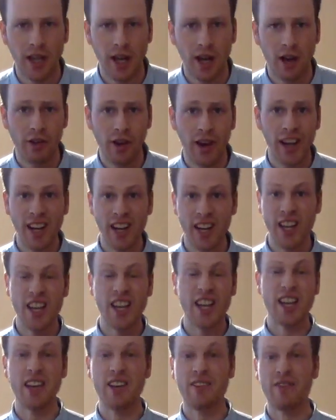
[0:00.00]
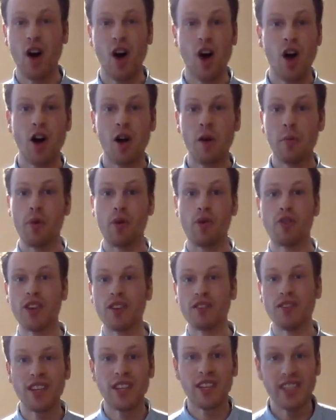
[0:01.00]
All right, if our
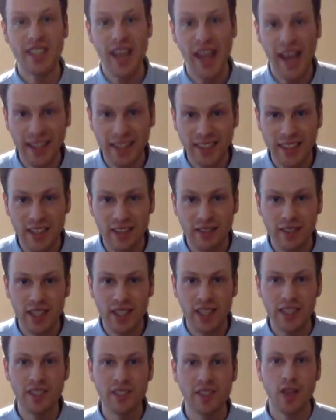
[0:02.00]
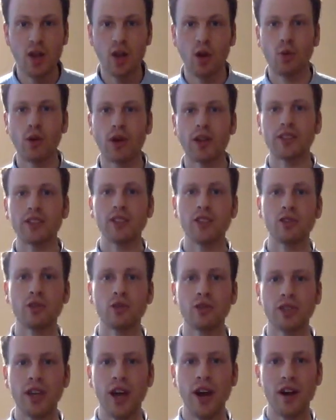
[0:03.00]
previous activities weren't
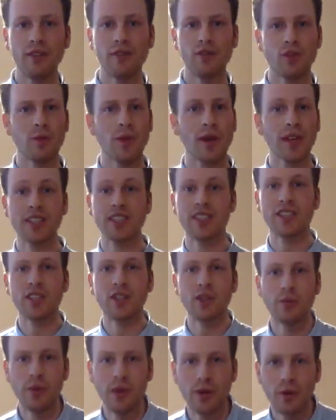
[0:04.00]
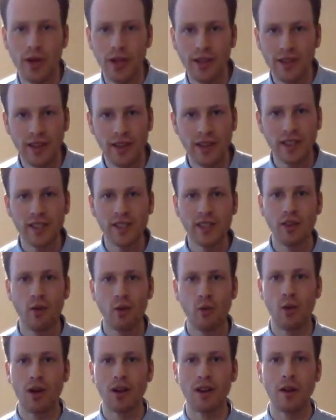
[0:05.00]
too tough, you might still be with us, so
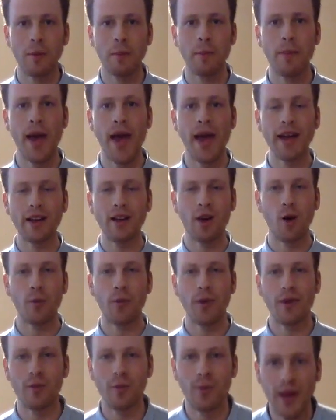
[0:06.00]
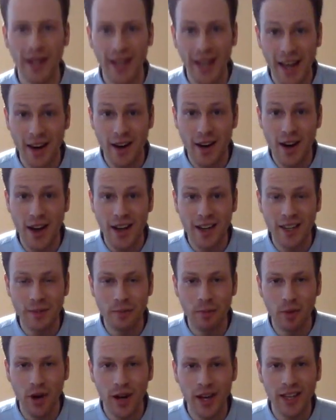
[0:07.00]
welcome back. Hope everybody had a nice
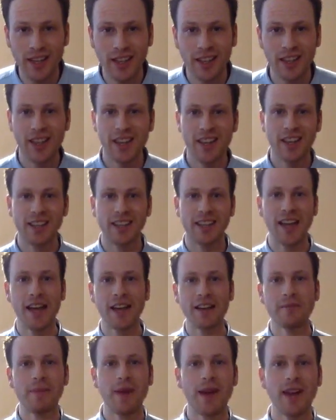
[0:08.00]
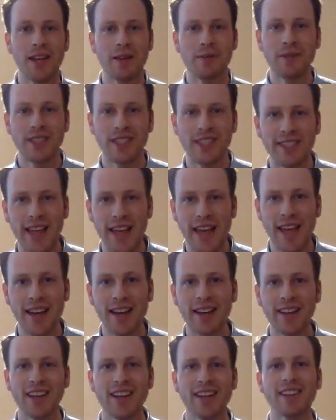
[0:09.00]
break. Again, my name is
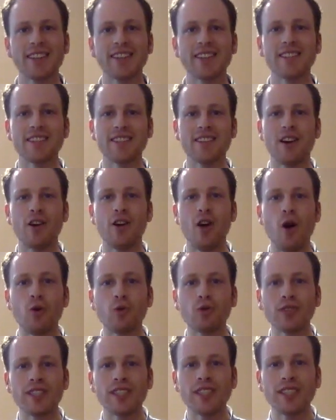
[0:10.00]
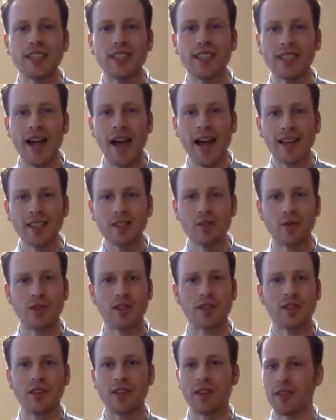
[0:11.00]
Dan. This is our OT class
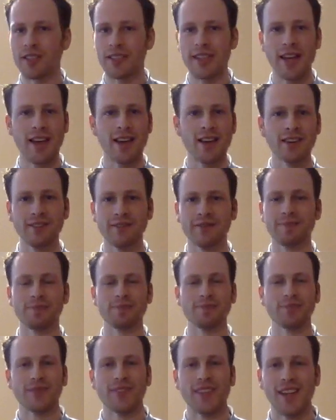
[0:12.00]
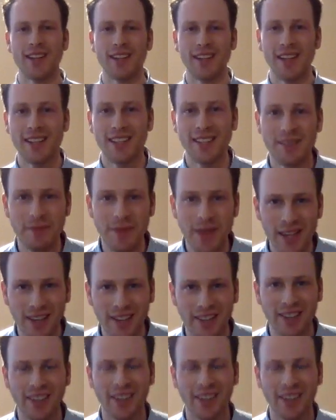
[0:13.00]
with Dan, and that's me.